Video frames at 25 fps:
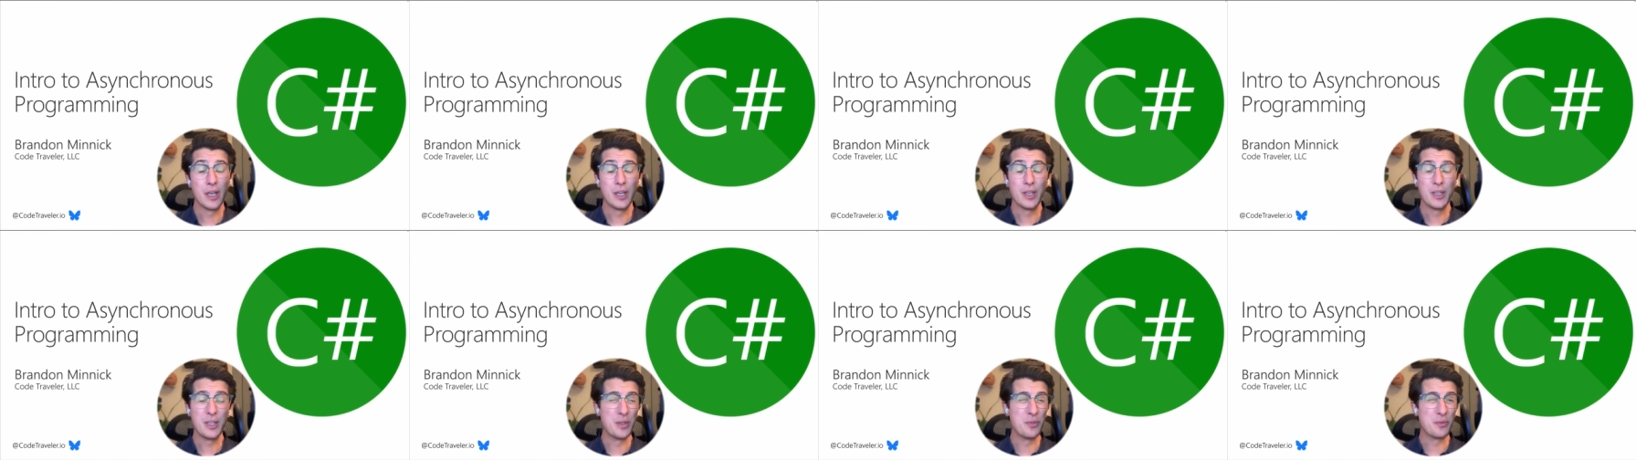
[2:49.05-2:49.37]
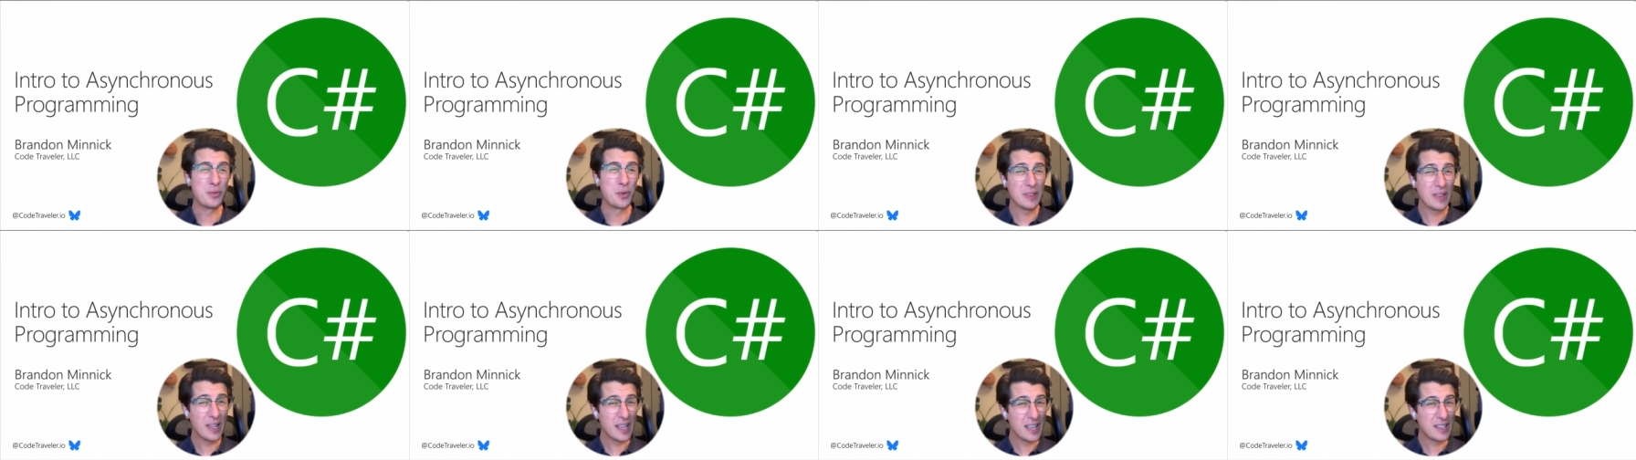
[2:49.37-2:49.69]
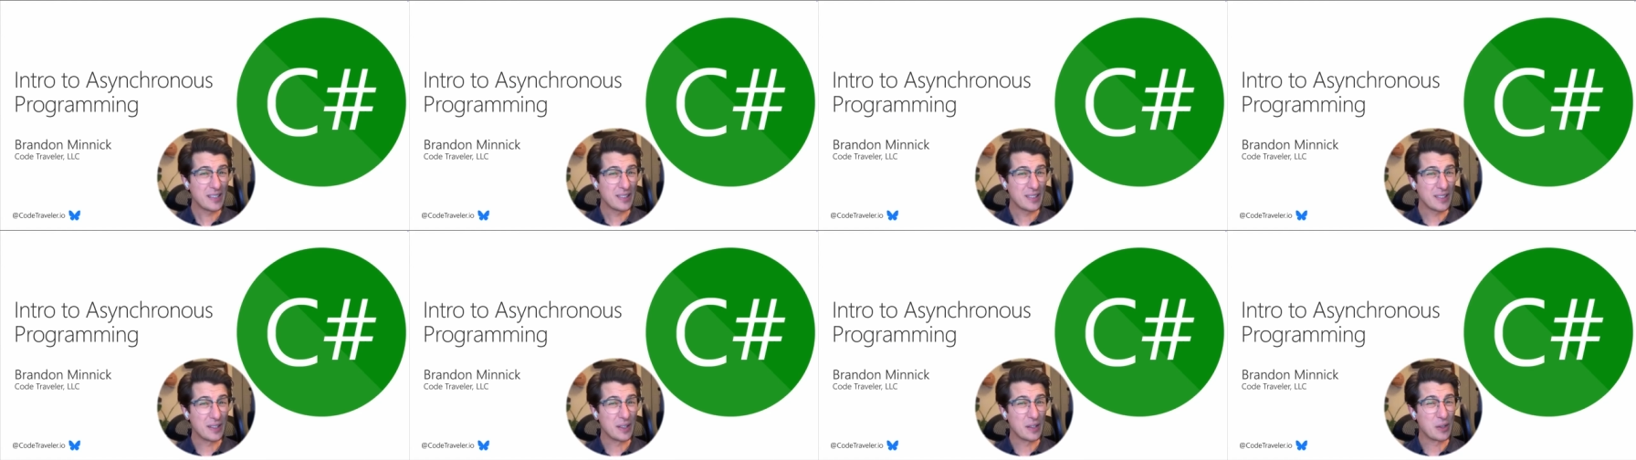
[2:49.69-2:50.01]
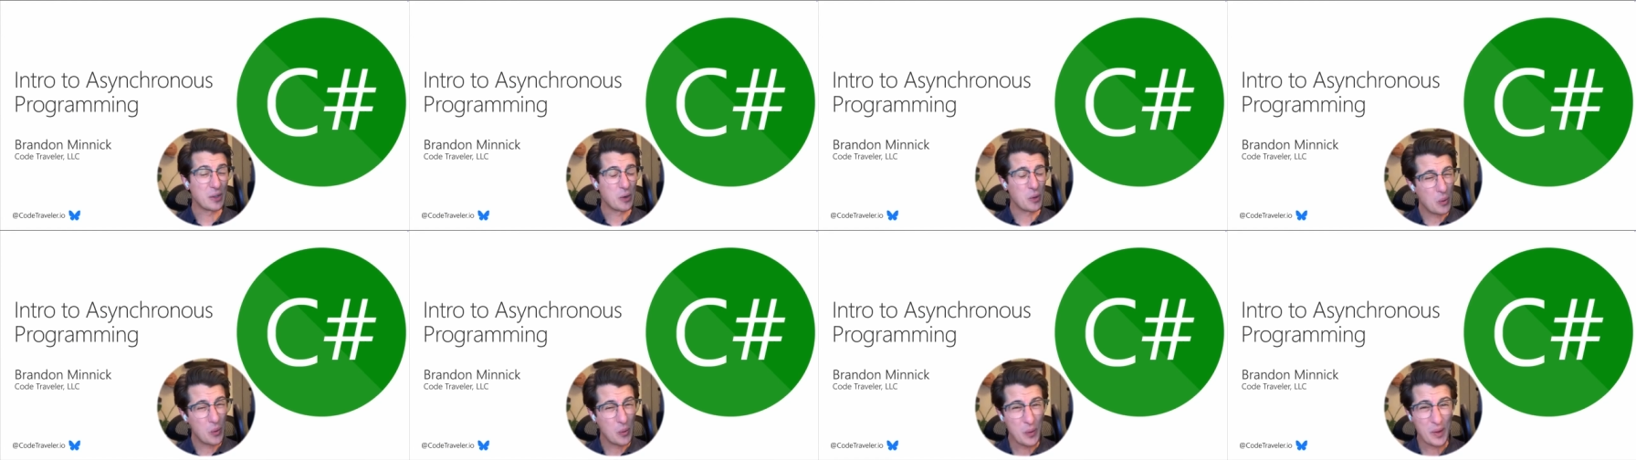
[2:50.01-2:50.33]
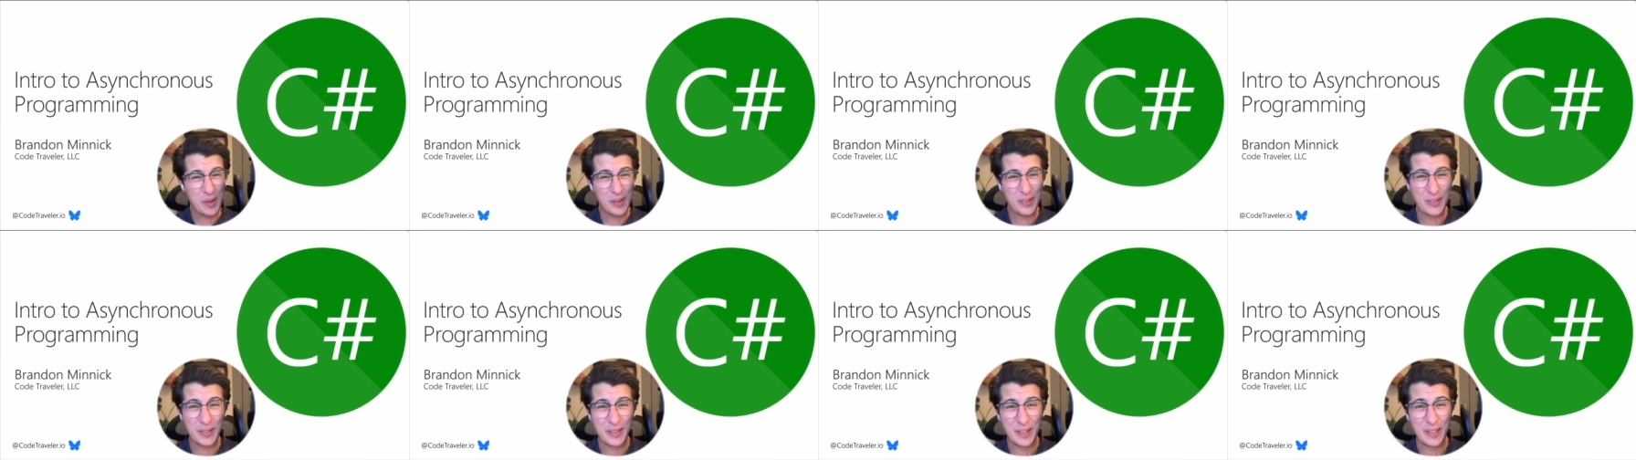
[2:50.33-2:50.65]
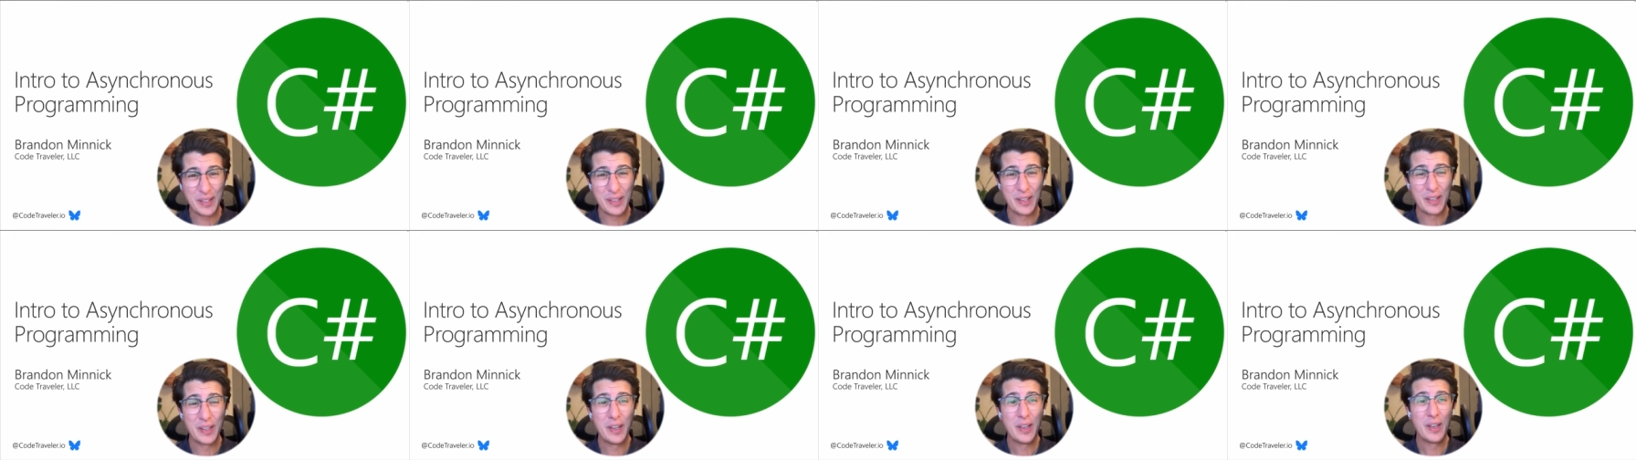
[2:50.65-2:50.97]
you've likely
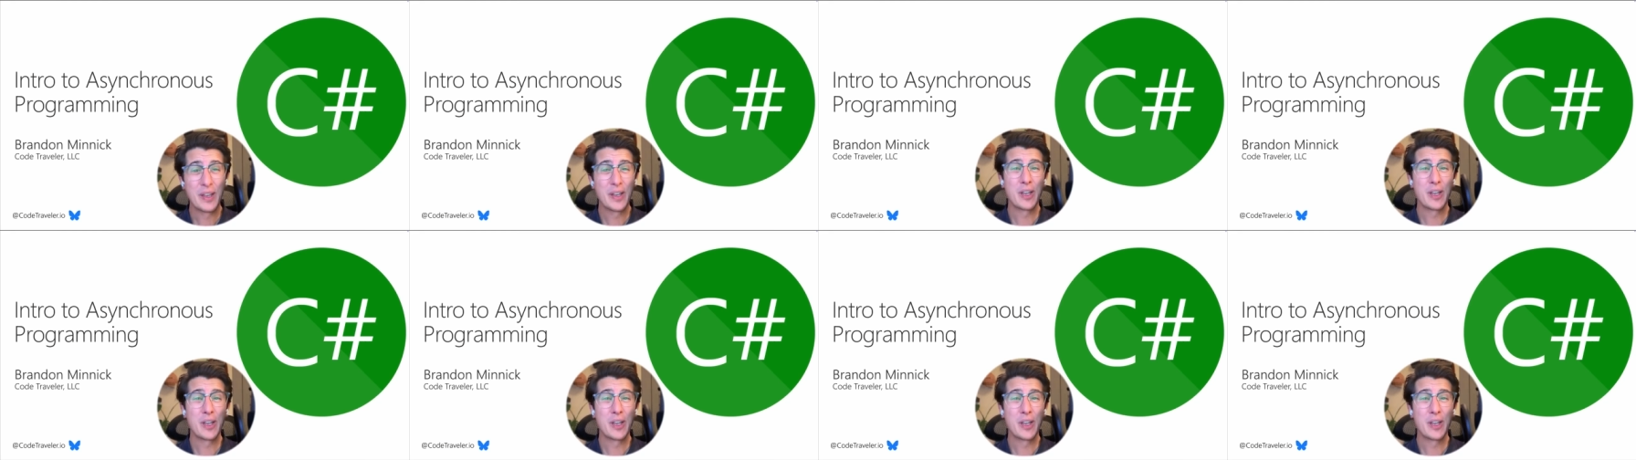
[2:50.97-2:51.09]
quickly